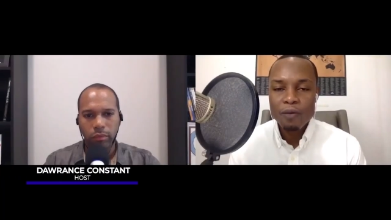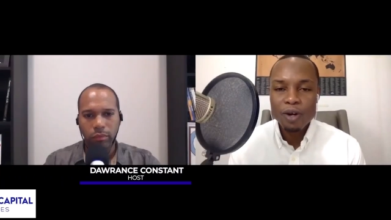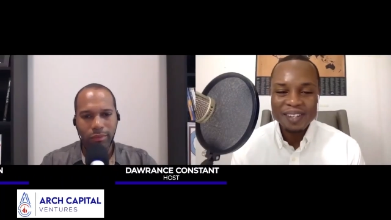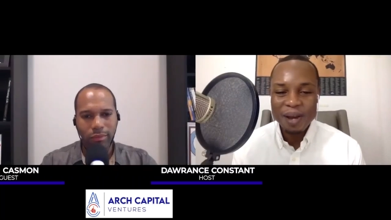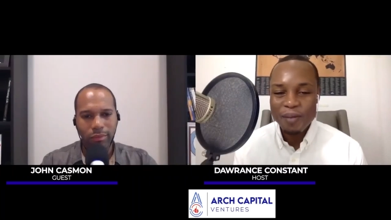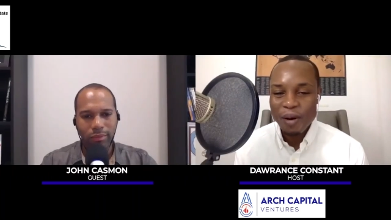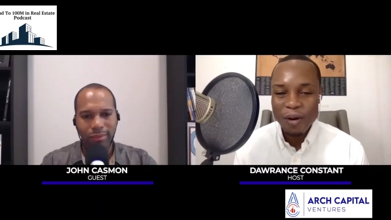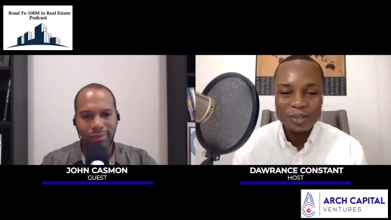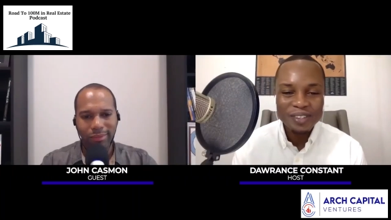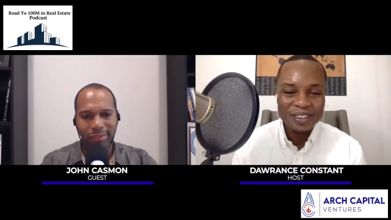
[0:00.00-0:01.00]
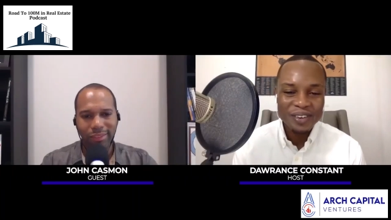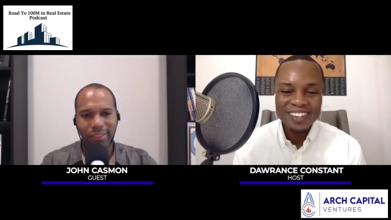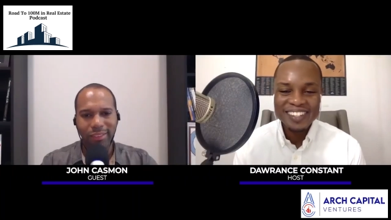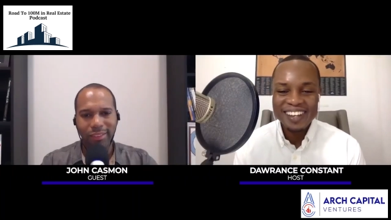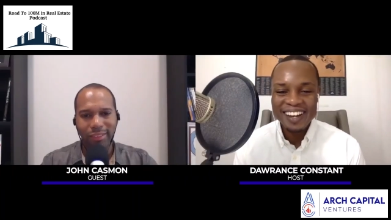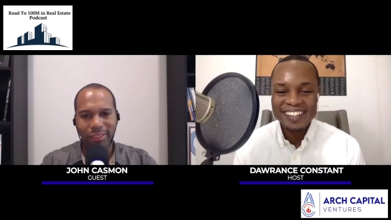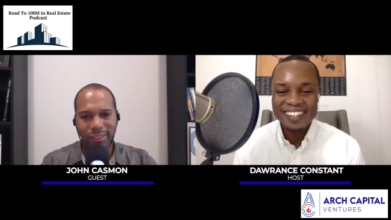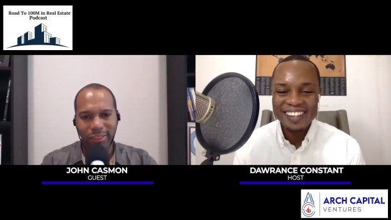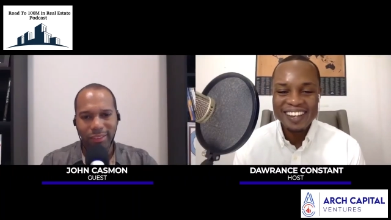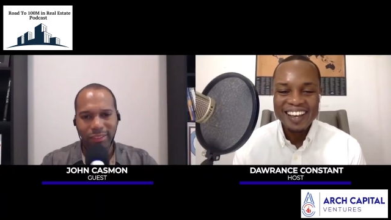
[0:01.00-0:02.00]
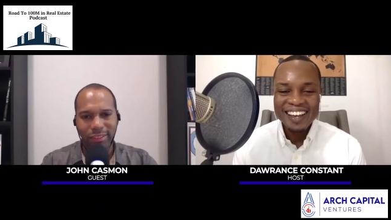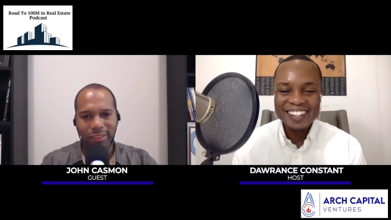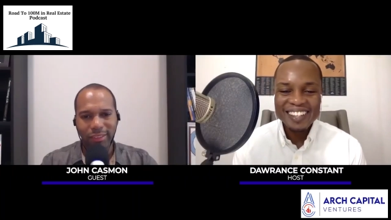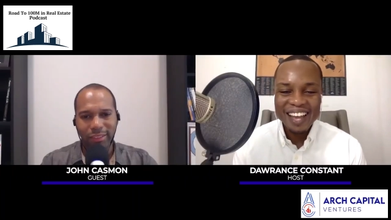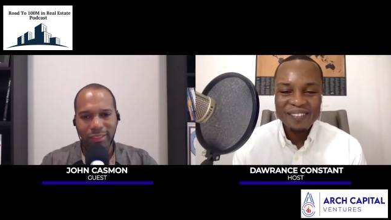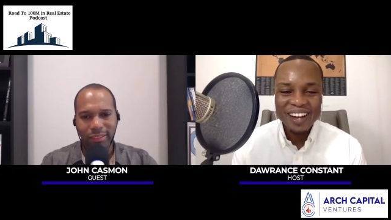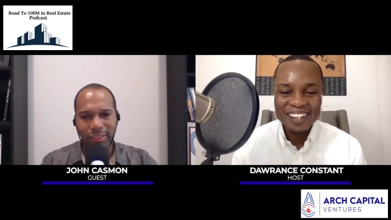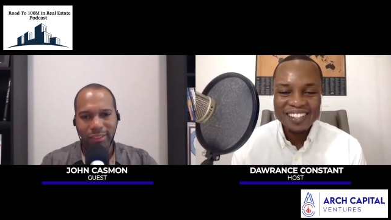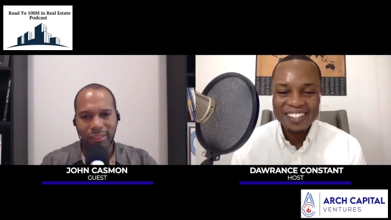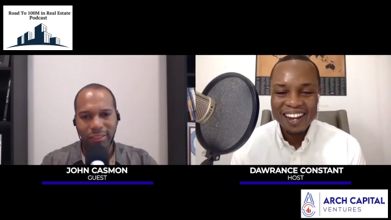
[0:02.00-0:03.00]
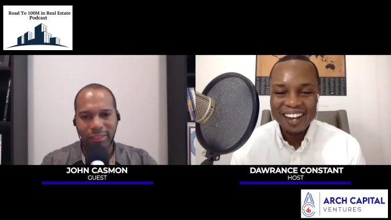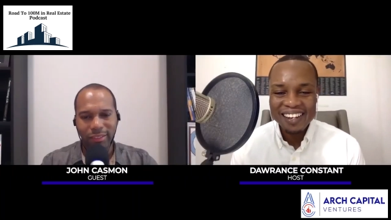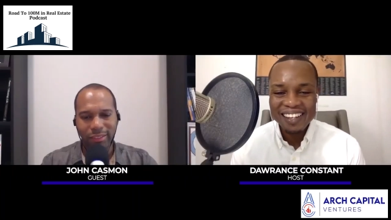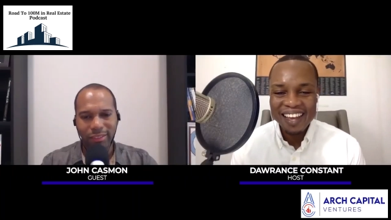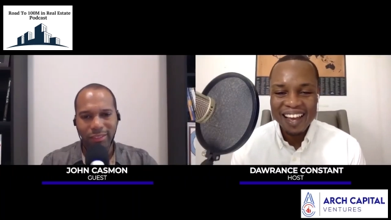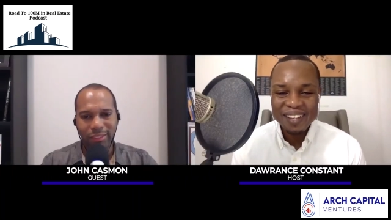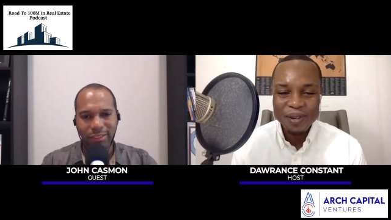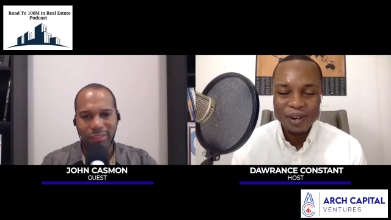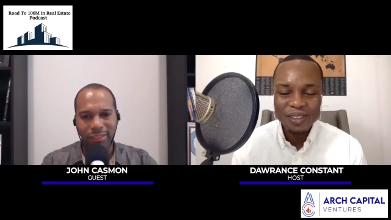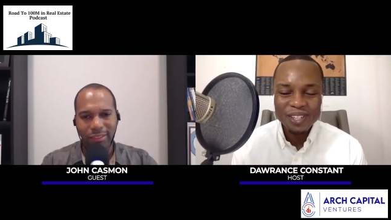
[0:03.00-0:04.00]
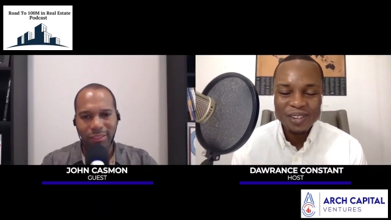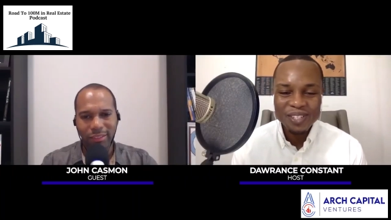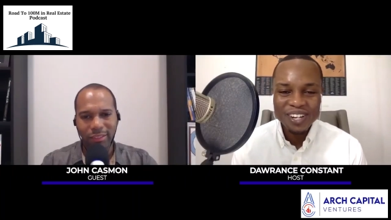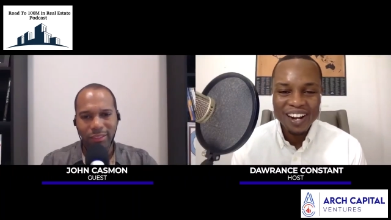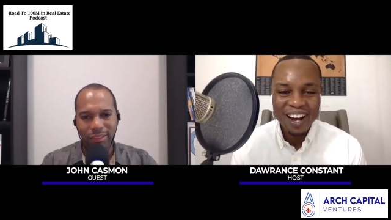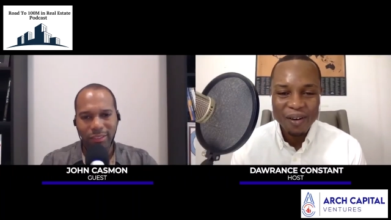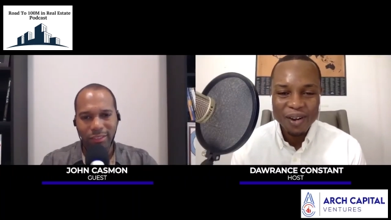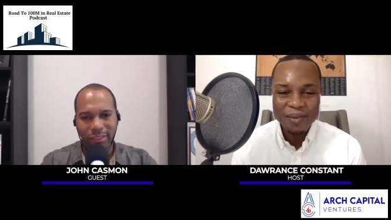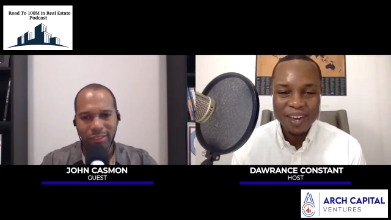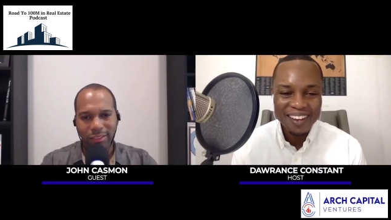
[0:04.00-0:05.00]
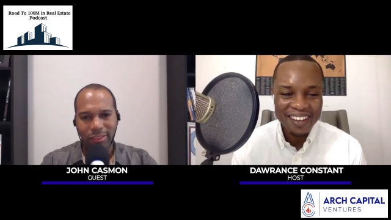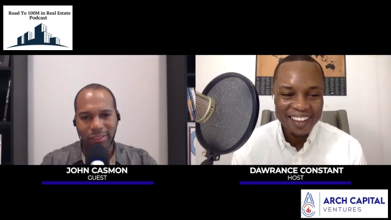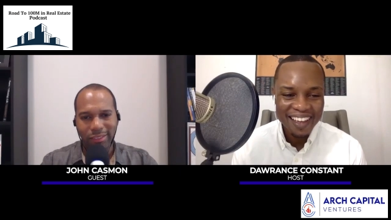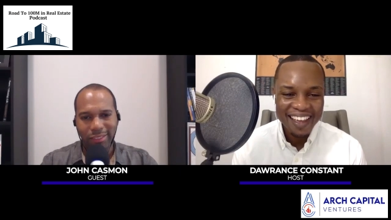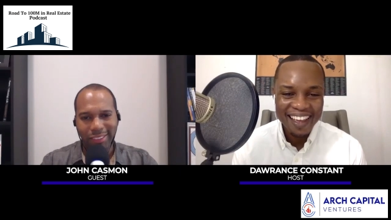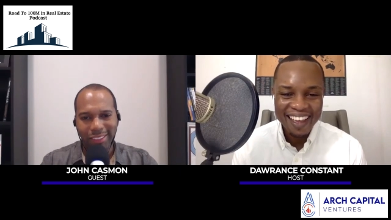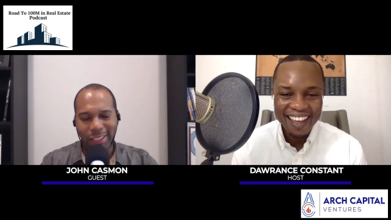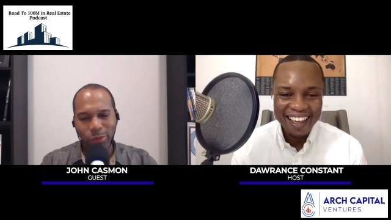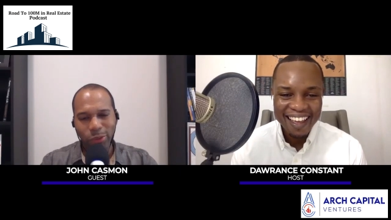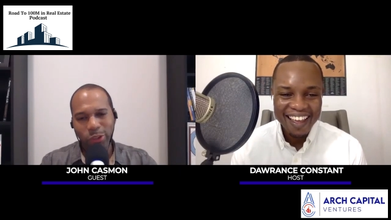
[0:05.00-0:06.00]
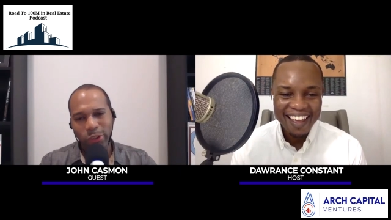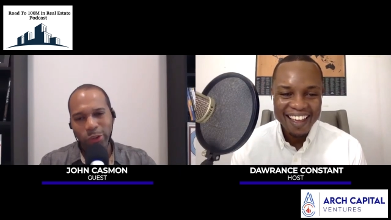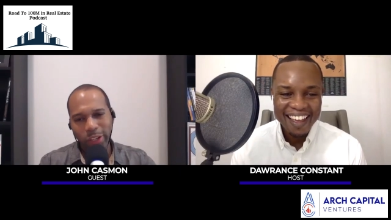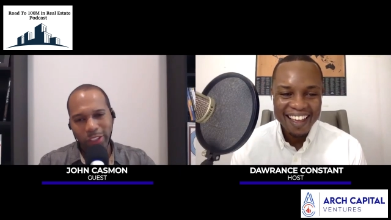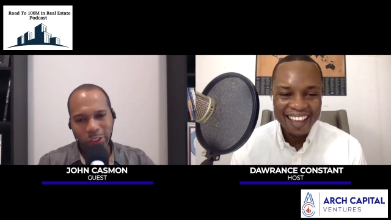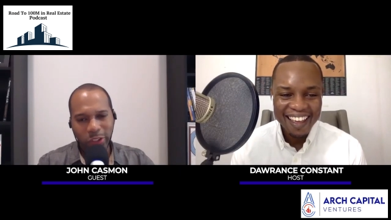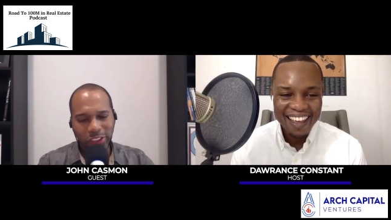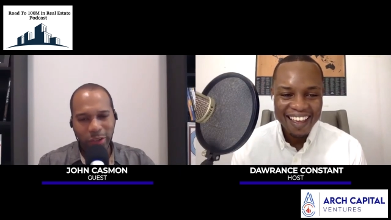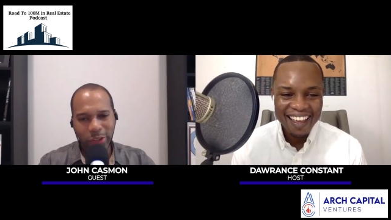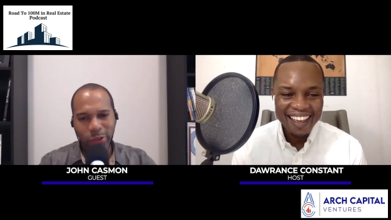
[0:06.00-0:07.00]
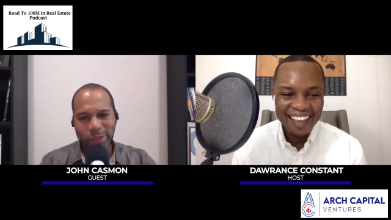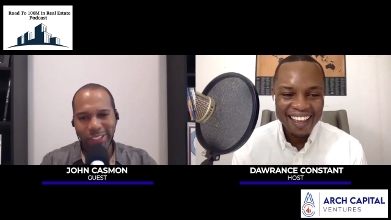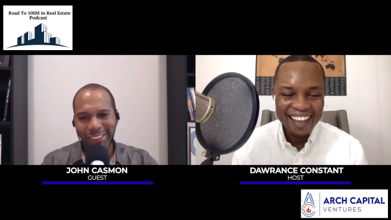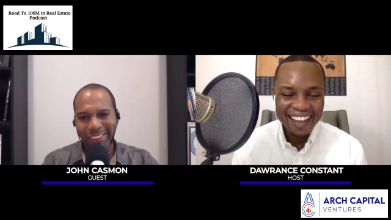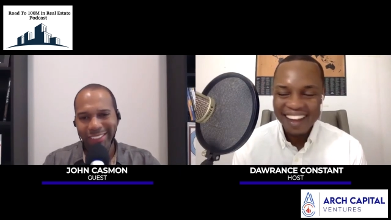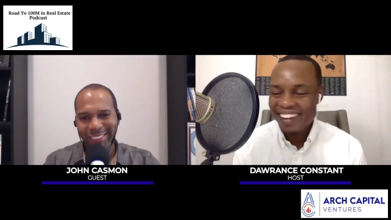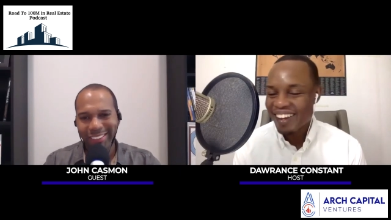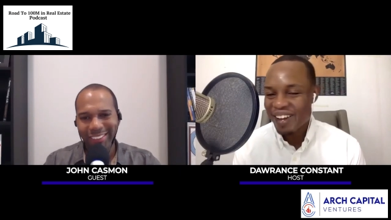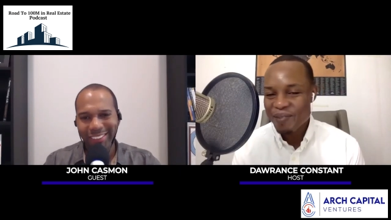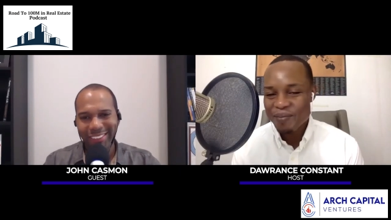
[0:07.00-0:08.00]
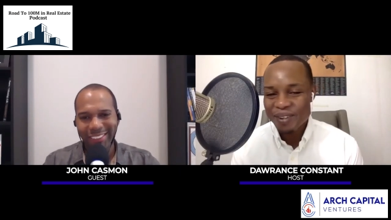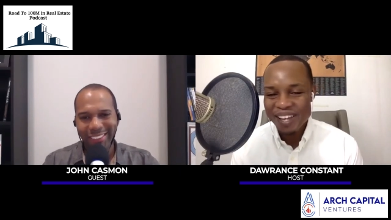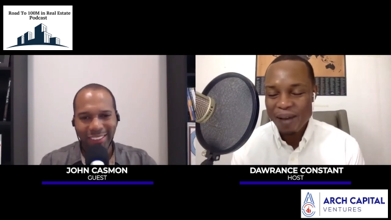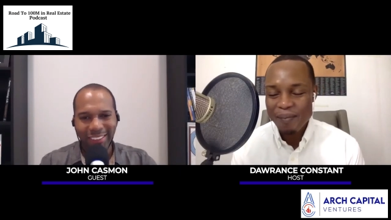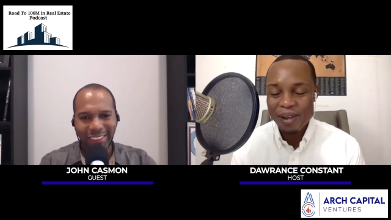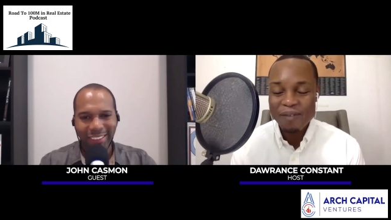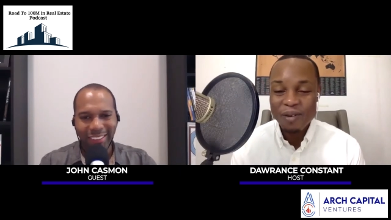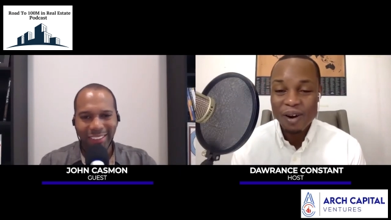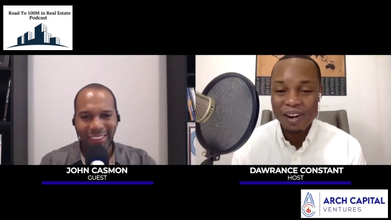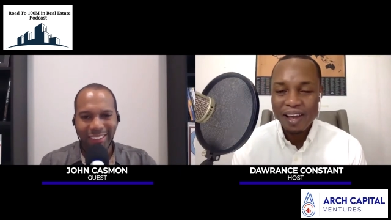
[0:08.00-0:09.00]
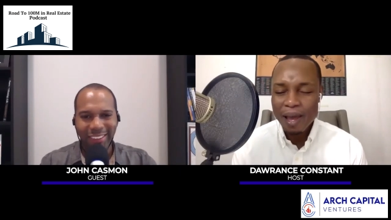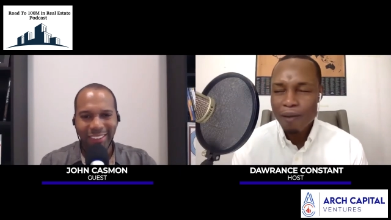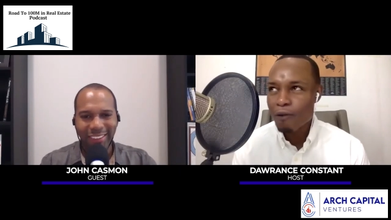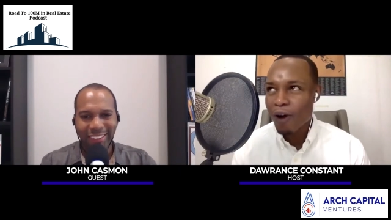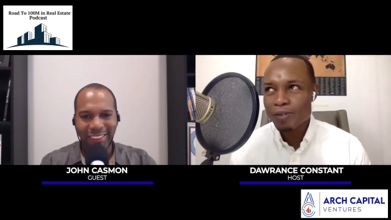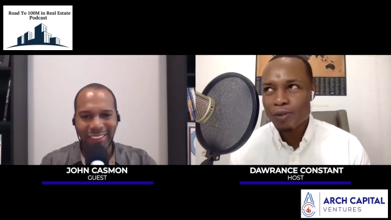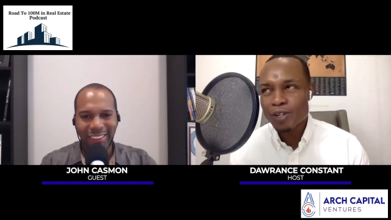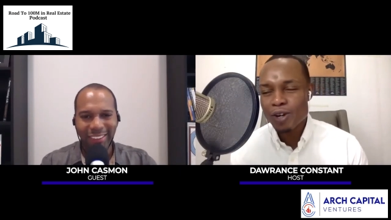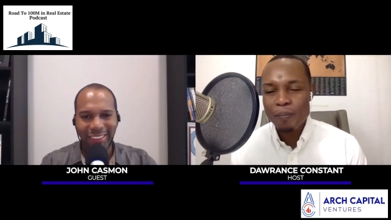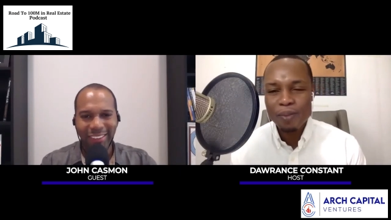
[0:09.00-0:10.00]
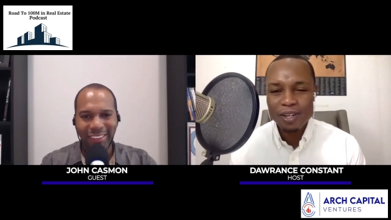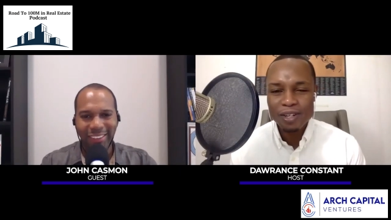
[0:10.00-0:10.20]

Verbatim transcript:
Speaker 1: everyone. I'm your host, Dorrance Constant. Today I've got John Casmon on the show. John, how are you, man? I'm doing great, Dorrance. How are you, man? I can't complain. Happy to have you on. Before we jump in,